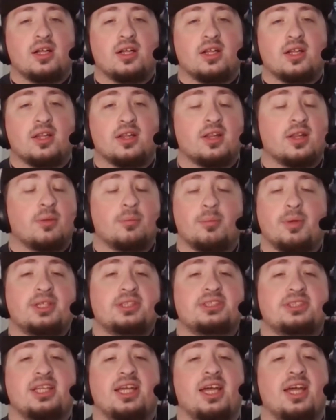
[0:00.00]
the
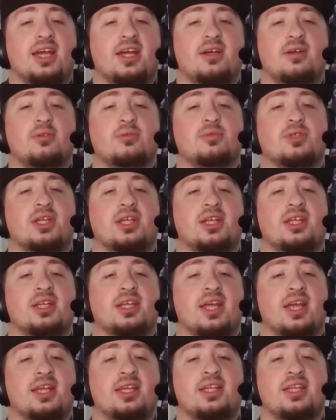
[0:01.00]
must-have in
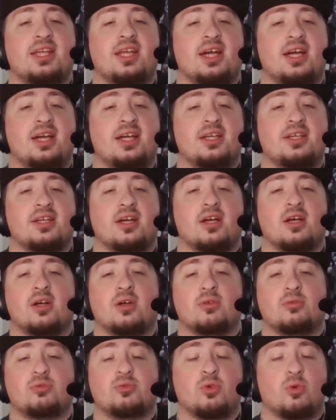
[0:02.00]
any kind
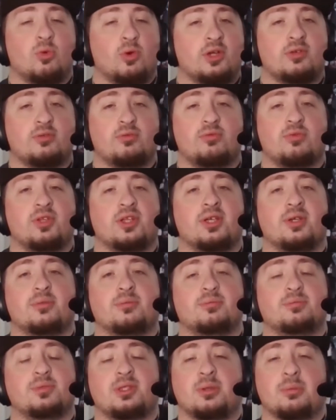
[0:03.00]
of coin flip
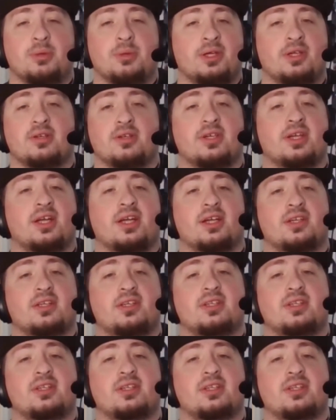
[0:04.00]
commander deck.